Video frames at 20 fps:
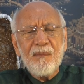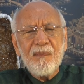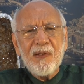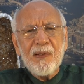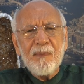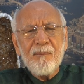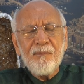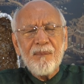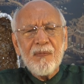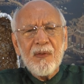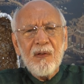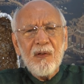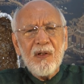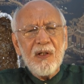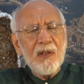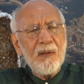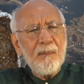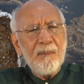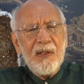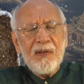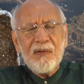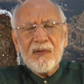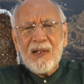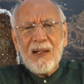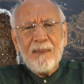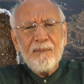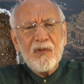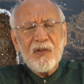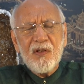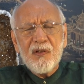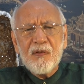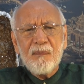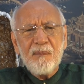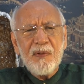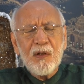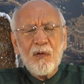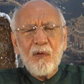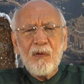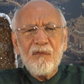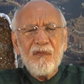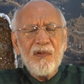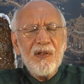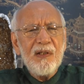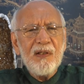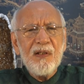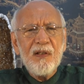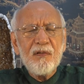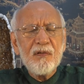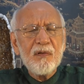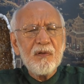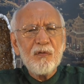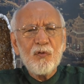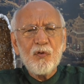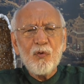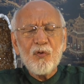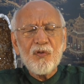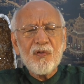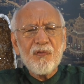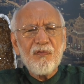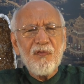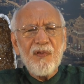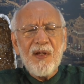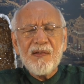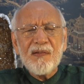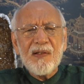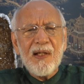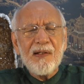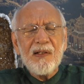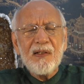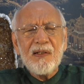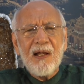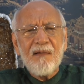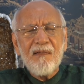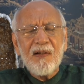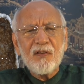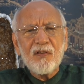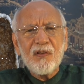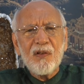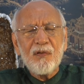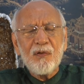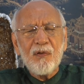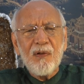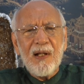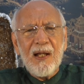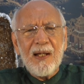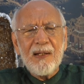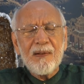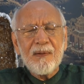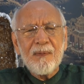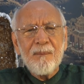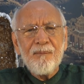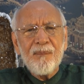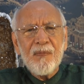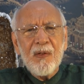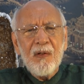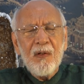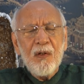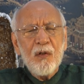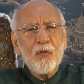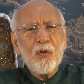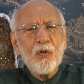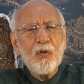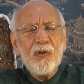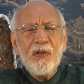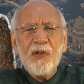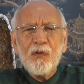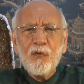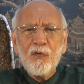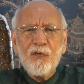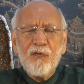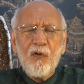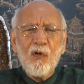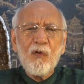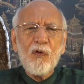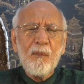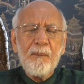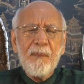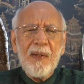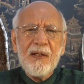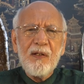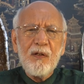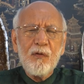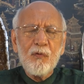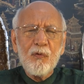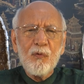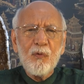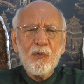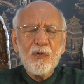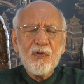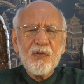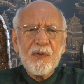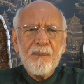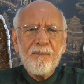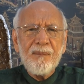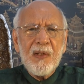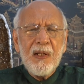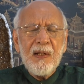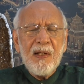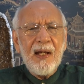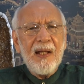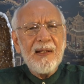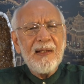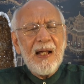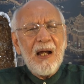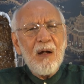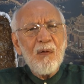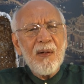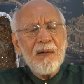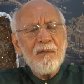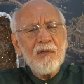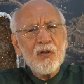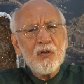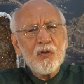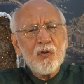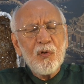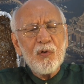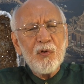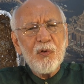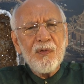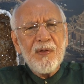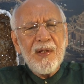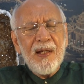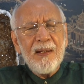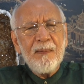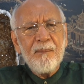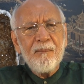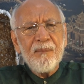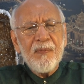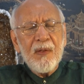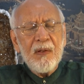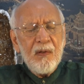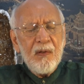me. In the meantime, just be convenient, choose, face any direction you like. So you need to follow many rules. And now I will show you then